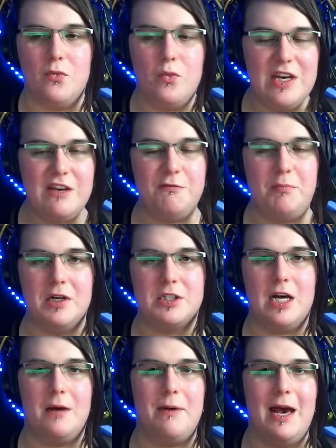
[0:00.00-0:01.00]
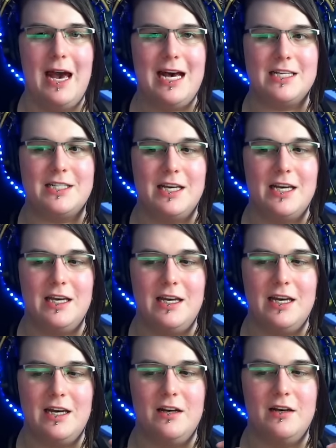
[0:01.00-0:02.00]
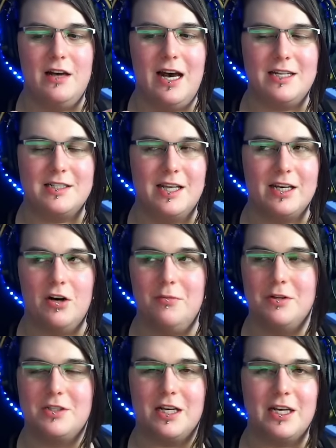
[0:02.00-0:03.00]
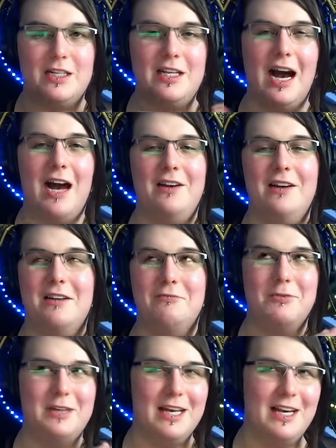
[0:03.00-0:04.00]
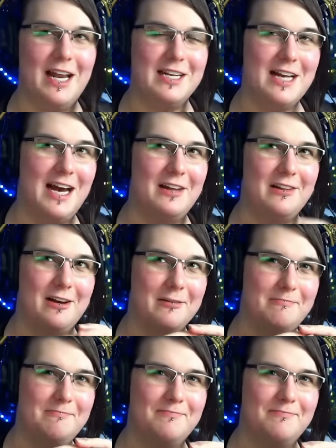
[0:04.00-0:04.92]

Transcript: that we've built up as a uh, as like almost like a okay, not a dialogue.